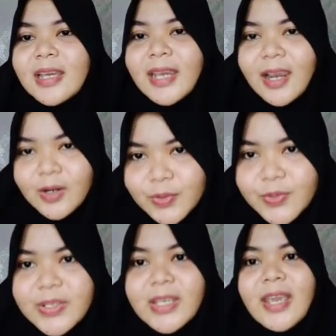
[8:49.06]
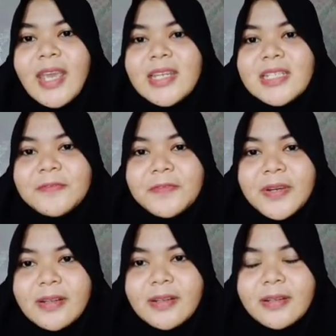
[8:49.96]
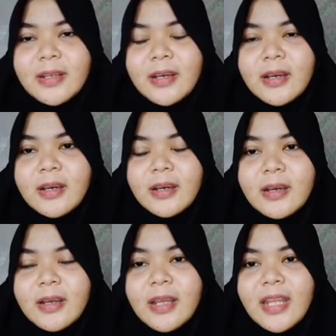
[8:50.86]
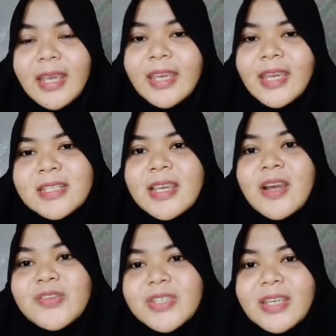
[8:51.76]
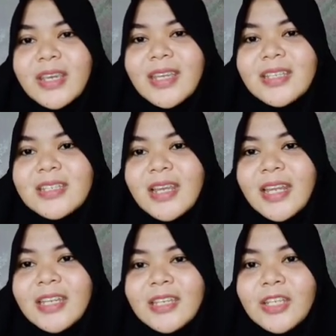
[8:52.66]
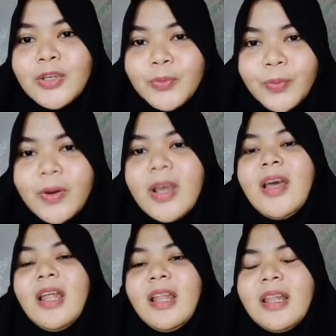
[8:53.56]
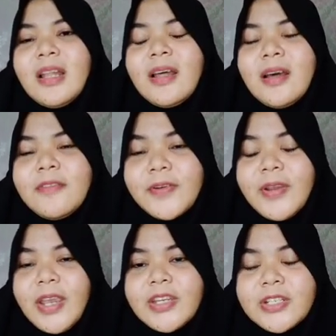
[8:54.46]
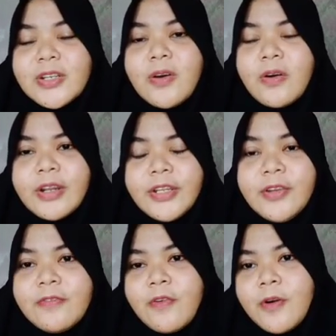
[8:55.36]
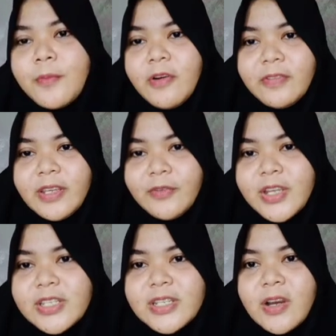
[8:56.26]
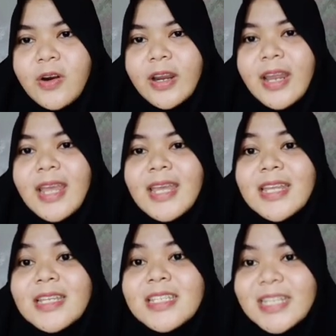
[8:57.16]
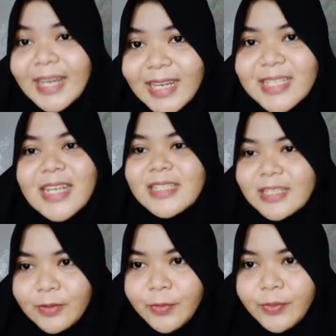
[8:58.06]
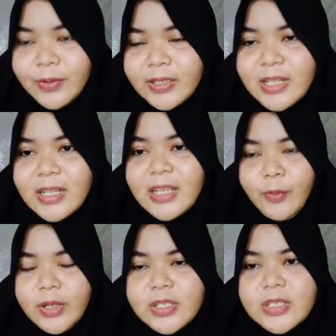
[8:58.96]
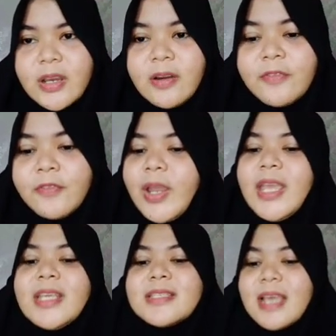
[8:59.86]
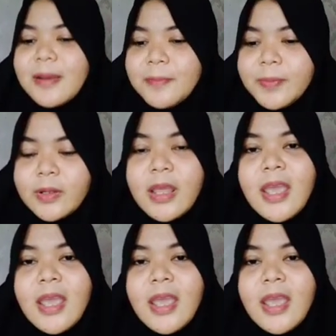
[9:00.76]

causing a different is causing a new variation or a new form of language, or change the language. For example,